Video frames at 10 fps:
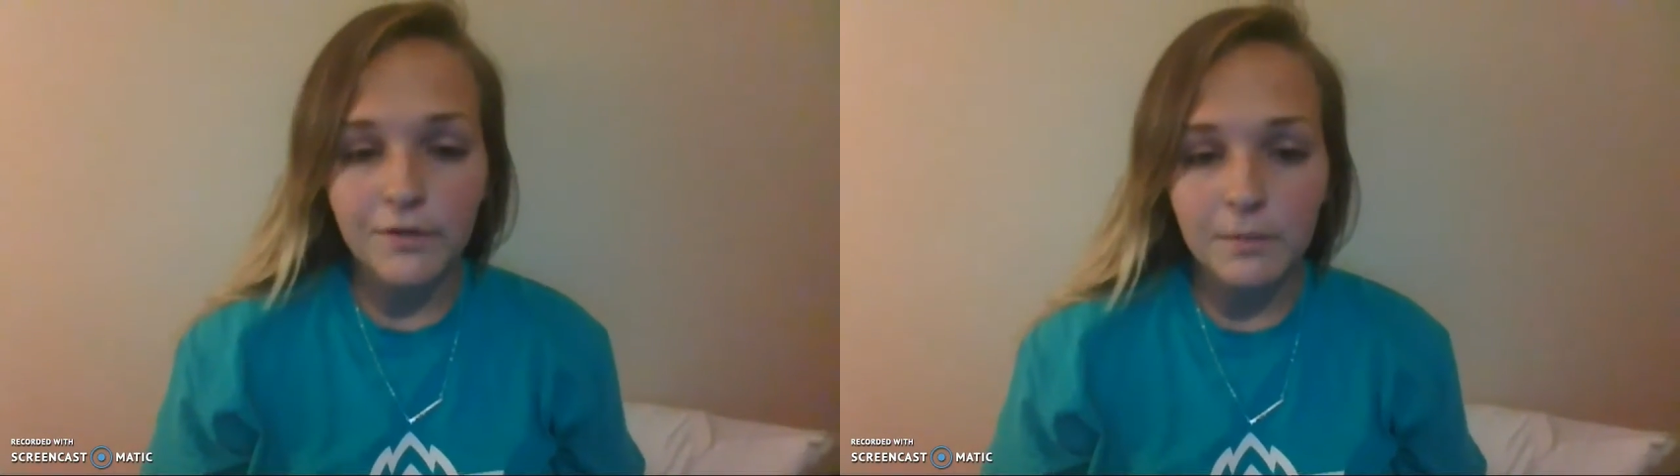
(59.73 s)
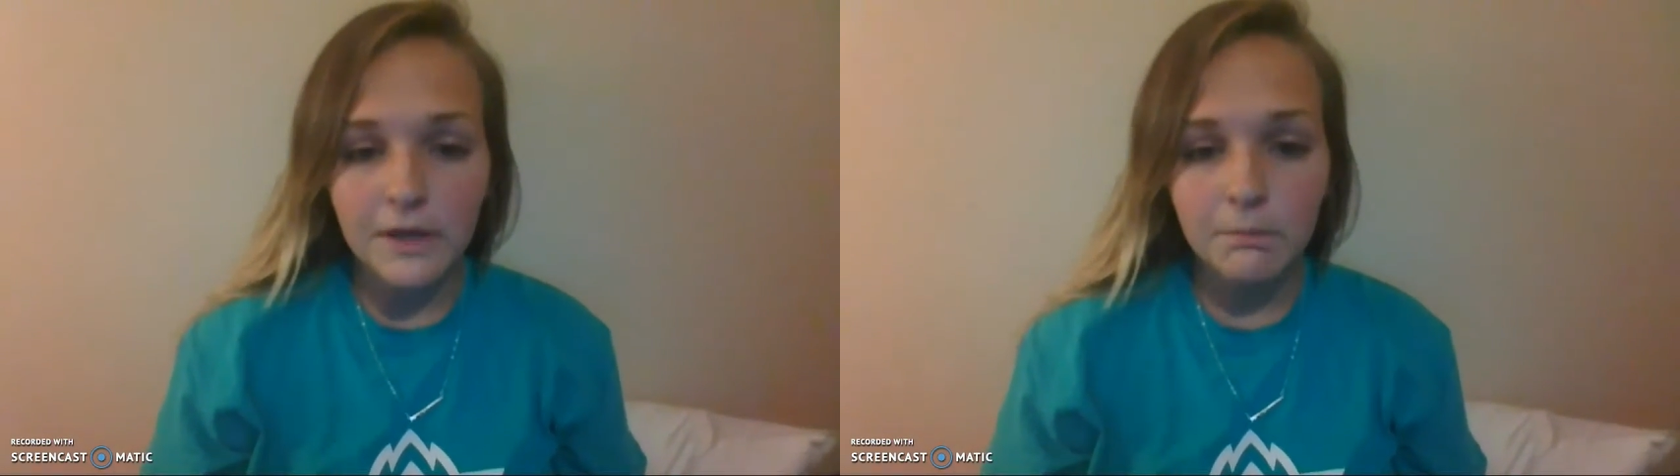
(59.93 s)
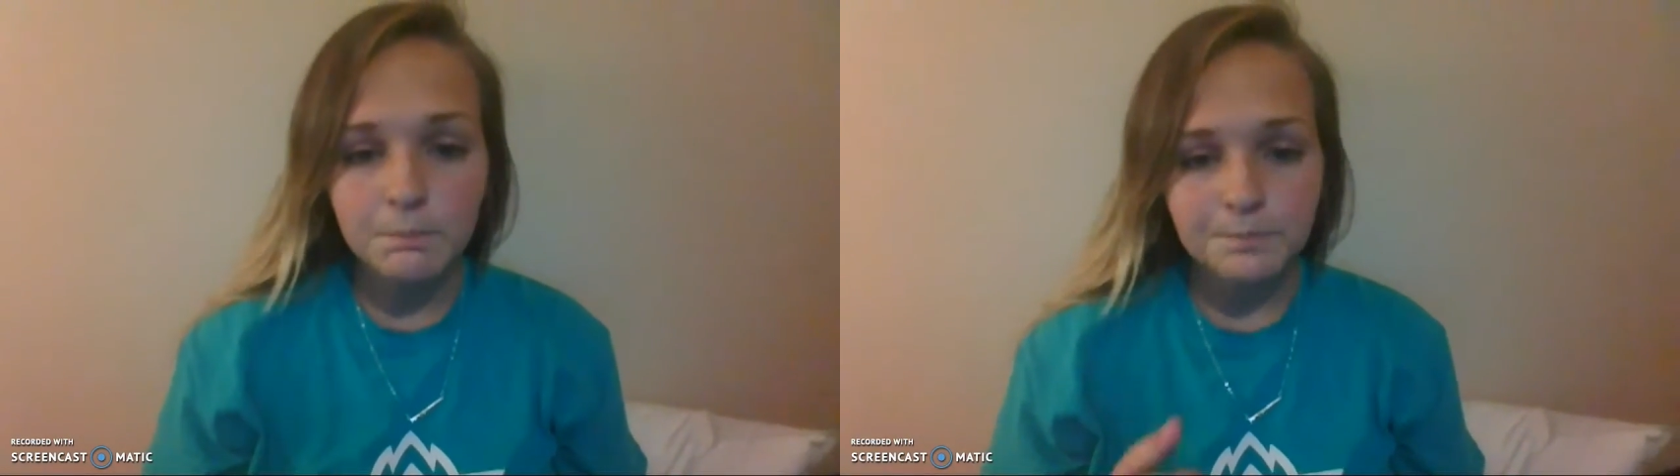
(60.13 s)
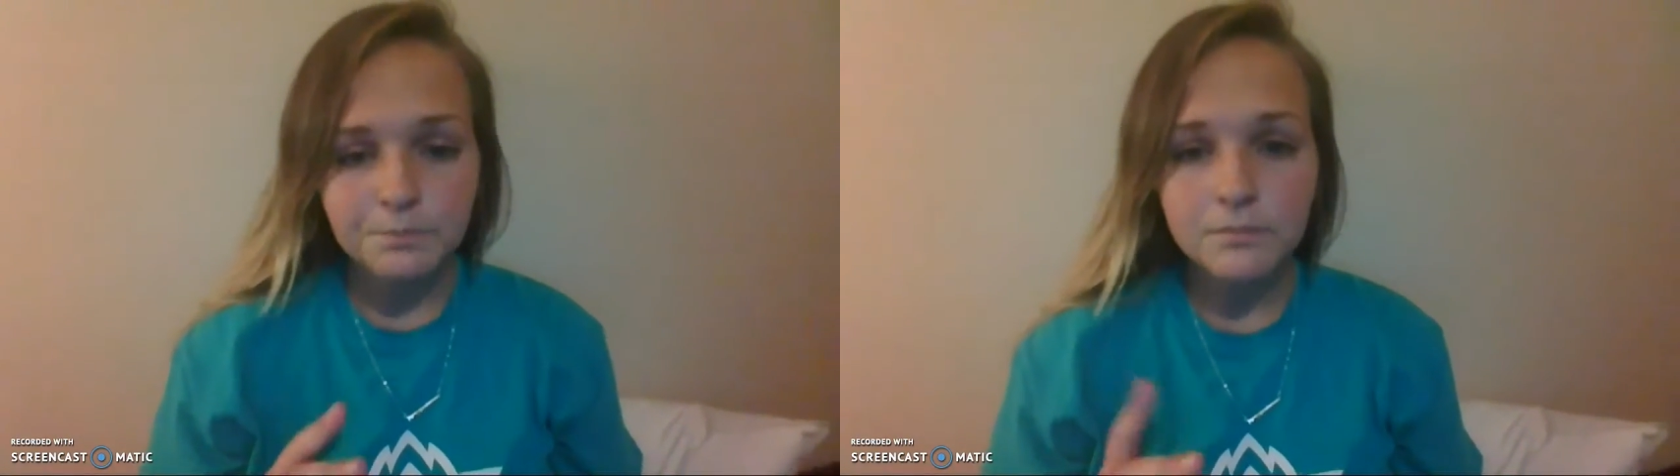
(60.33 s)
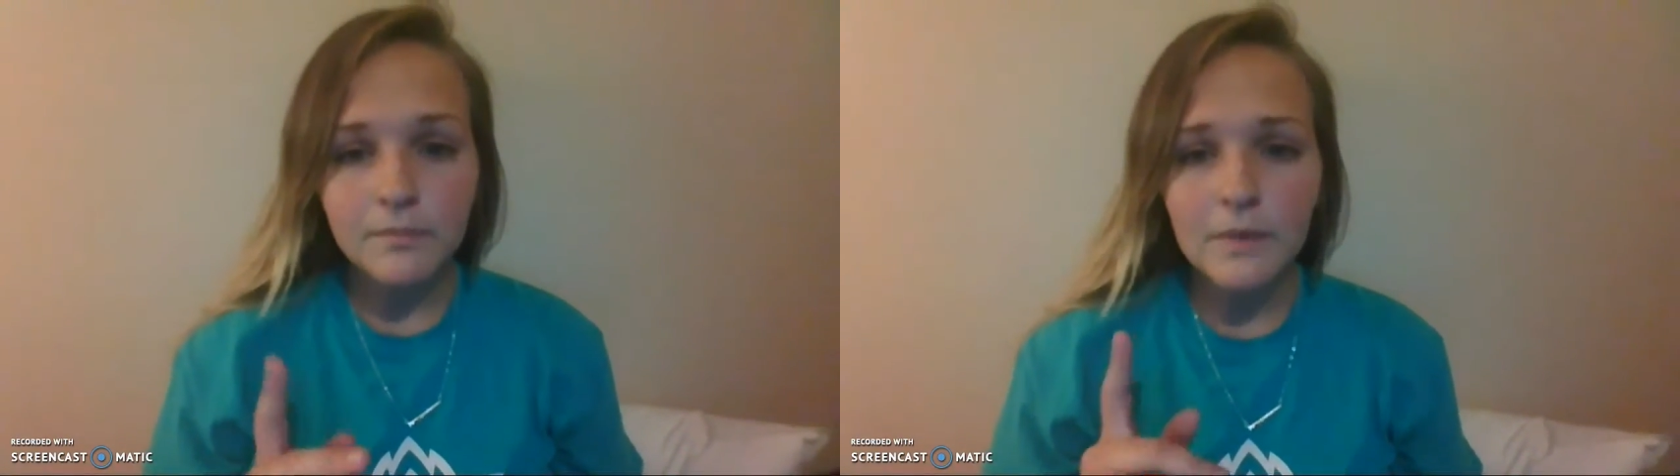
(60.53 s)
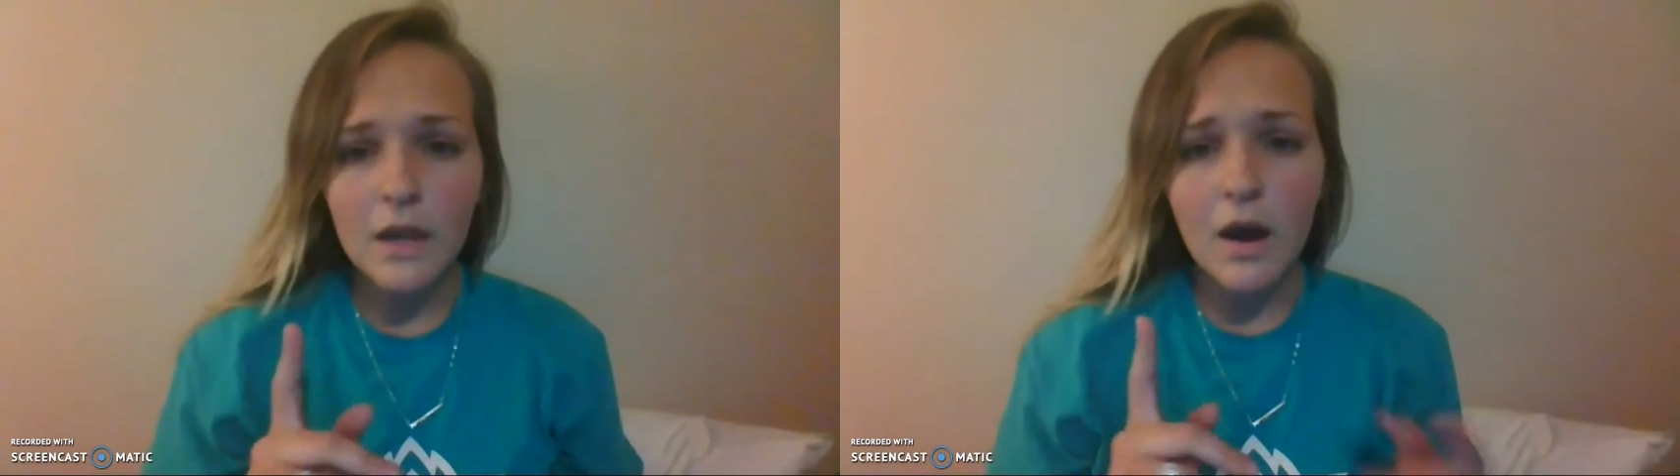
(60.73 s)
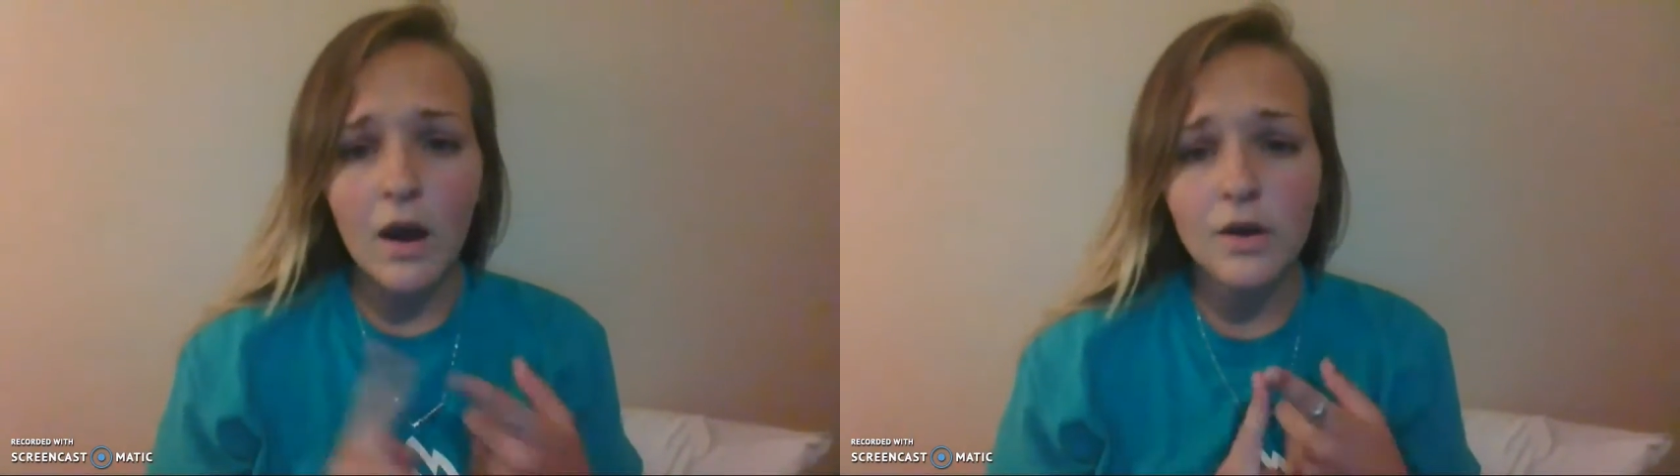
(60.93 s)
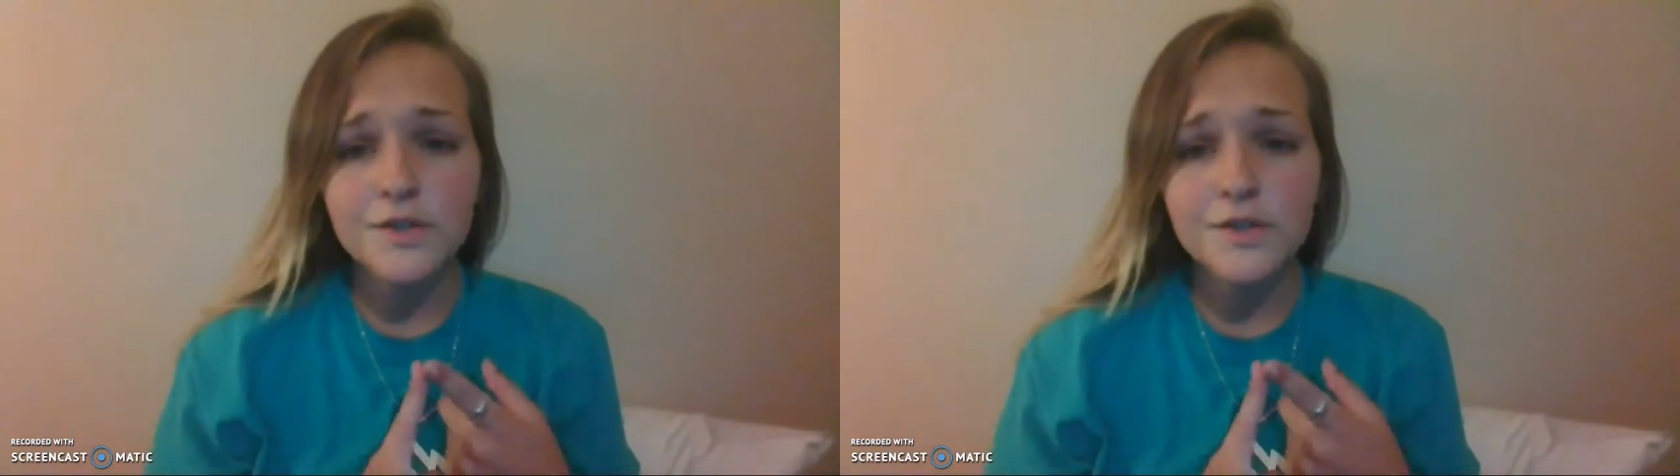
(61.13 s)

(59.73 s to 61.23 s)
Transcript: for me. I